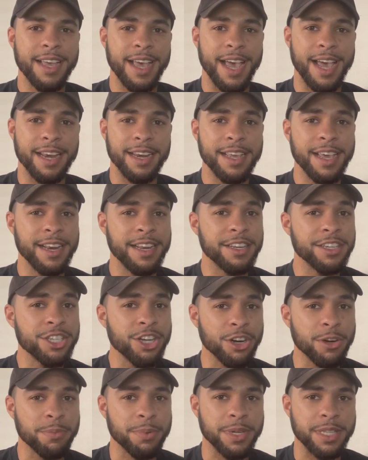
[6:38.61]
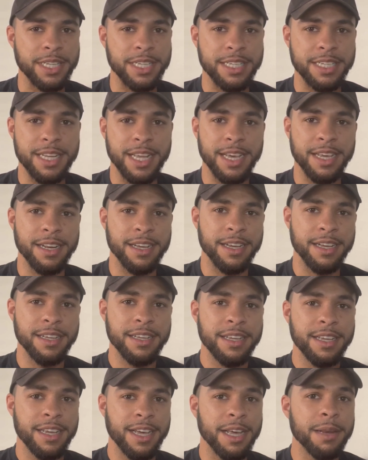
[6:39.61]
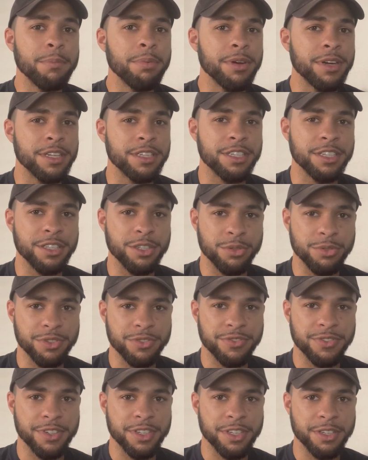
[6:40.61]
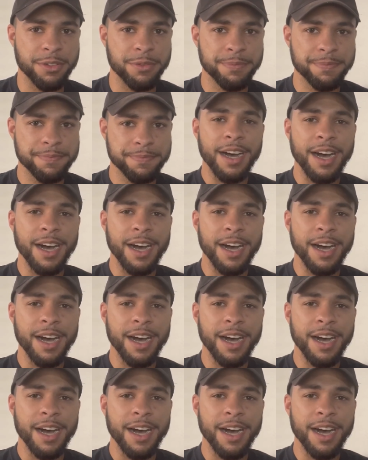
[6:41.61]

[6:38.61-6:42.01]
and can interpret this data and put it to use for you.